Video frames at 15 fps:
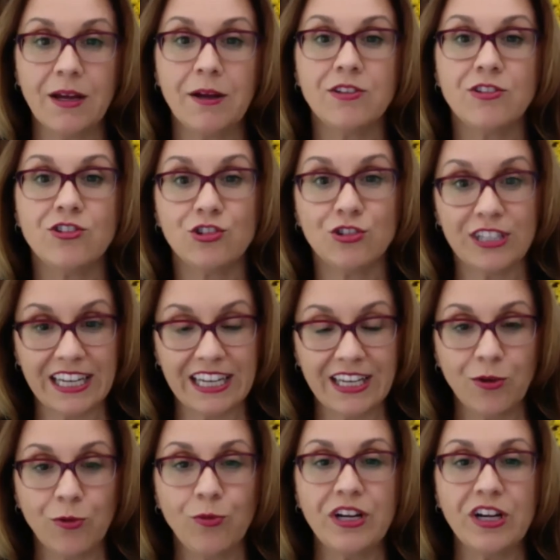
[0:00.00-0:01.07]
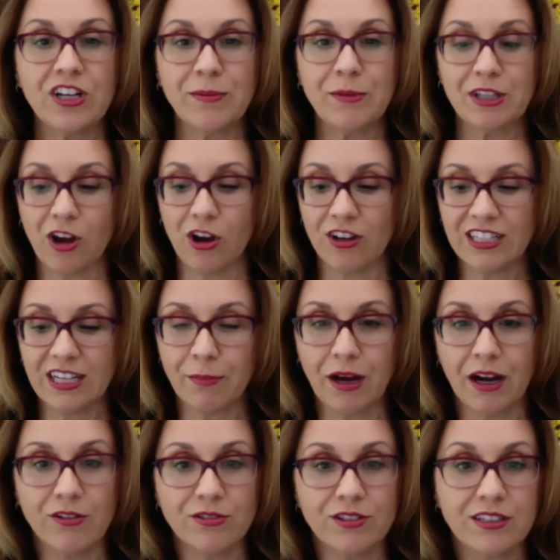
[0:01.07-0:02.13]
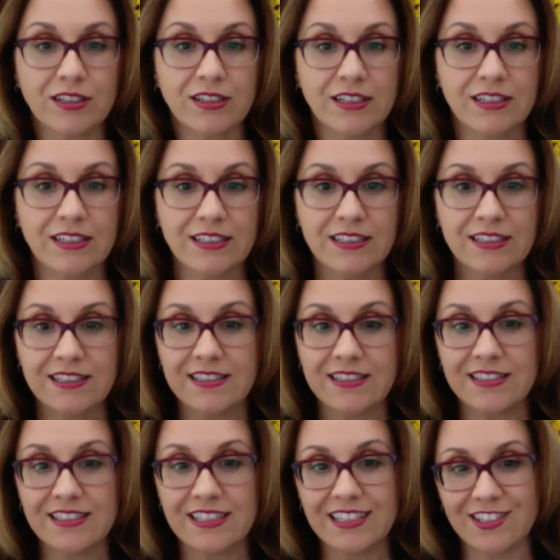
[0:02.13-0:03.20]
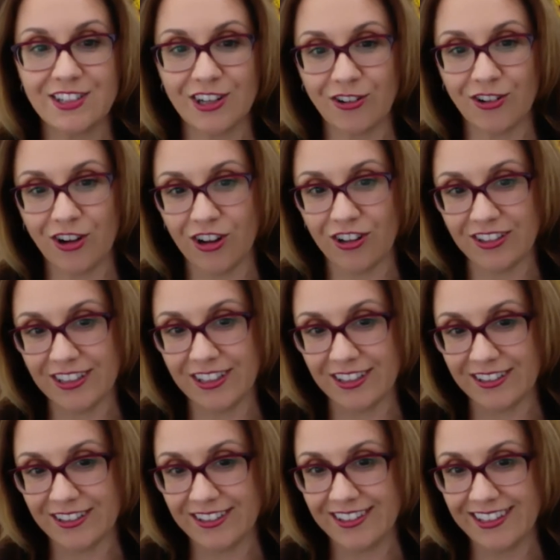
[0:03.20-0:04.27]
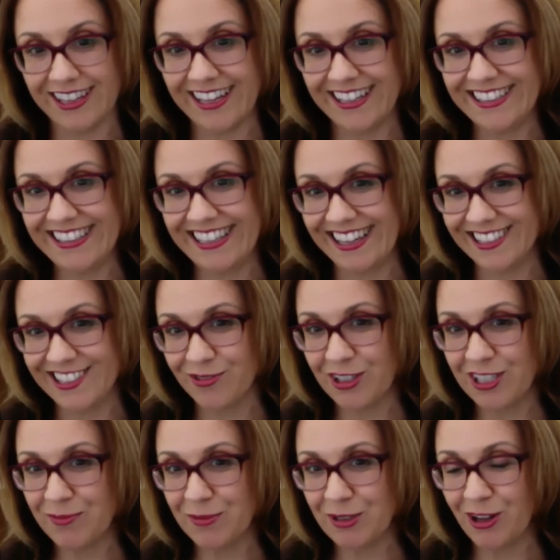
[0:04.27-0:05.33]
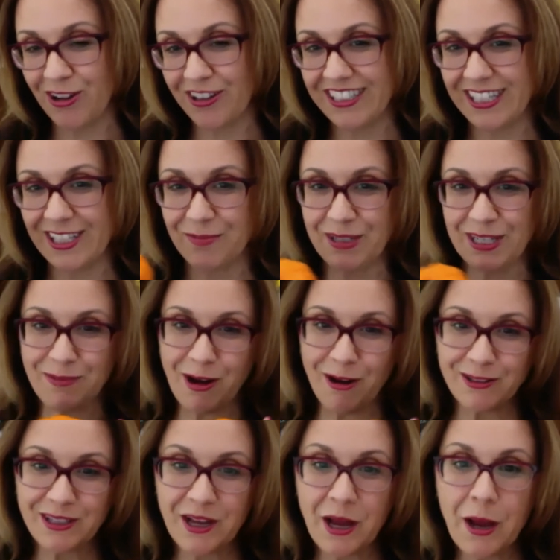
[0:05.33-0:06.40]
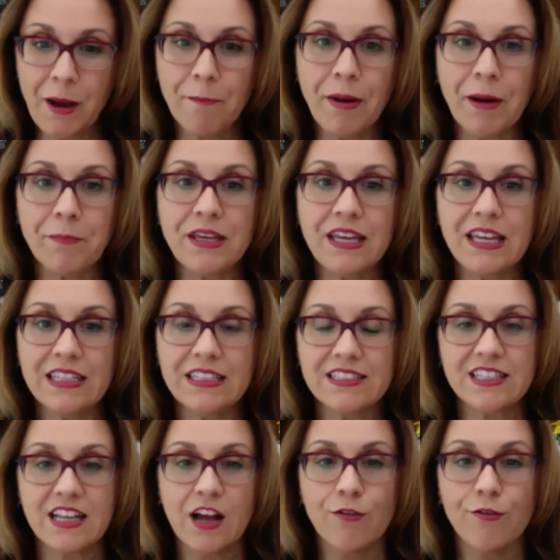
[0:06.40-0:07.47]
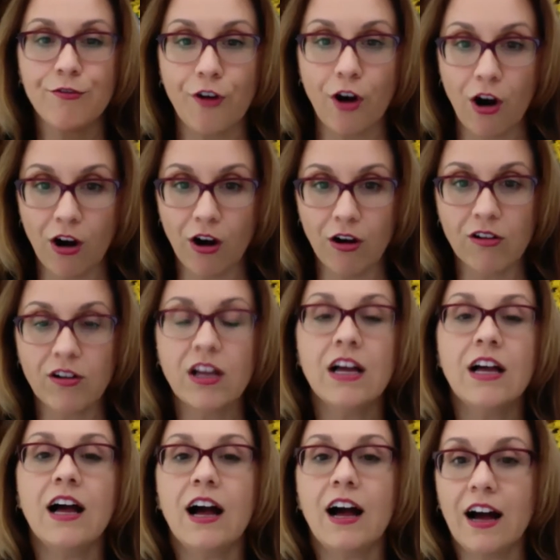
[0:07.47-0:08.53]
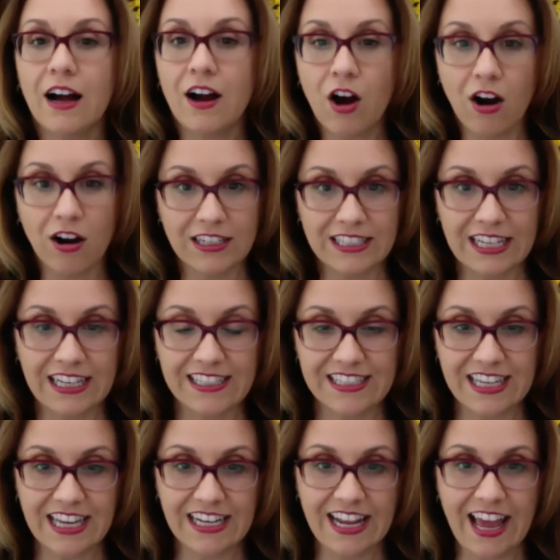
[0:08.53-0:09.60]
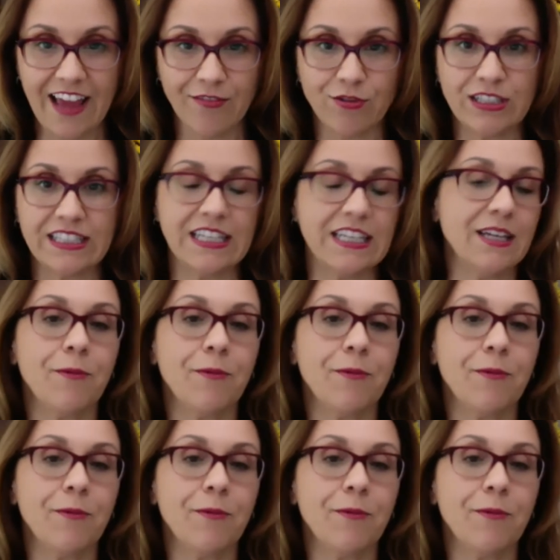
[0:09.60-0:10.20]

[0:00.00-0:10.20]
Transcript: today we're going to be talking about seasonal content. And yes, we're going to be talking a little bit about pumpkins, fall, holidays, and everything.